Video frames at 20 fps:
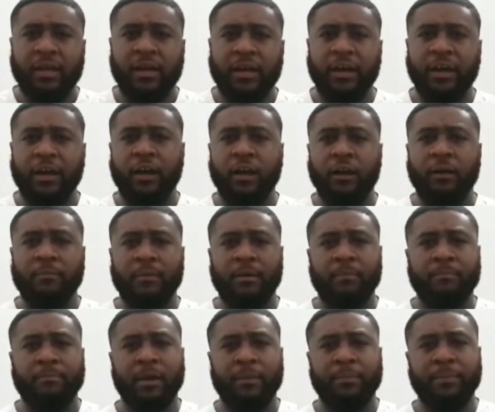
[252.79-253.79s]

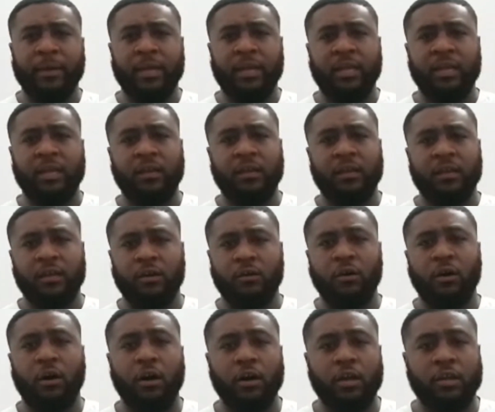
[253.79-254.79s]
and Pepe, you know,
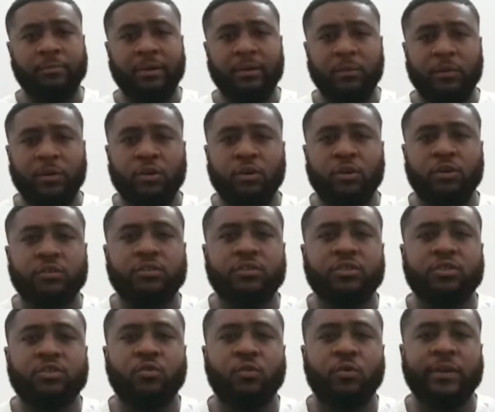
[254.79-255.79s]
arguably would have gone on to
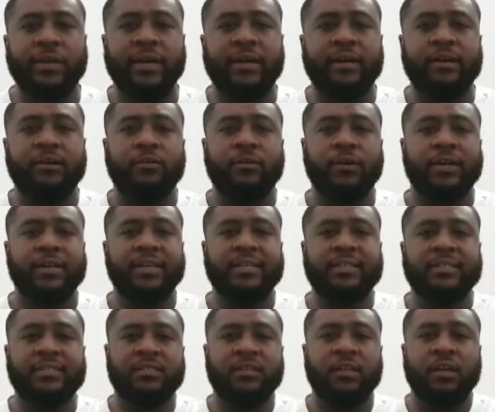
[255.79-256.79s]
score that, or at
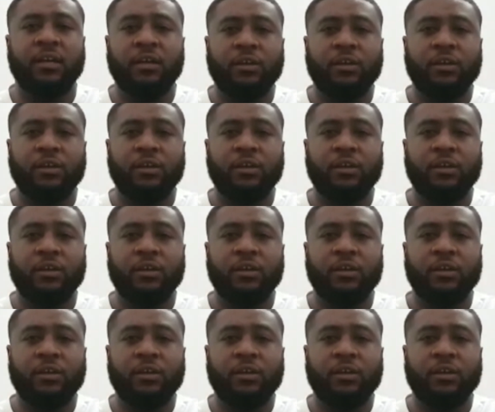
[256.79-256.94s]
least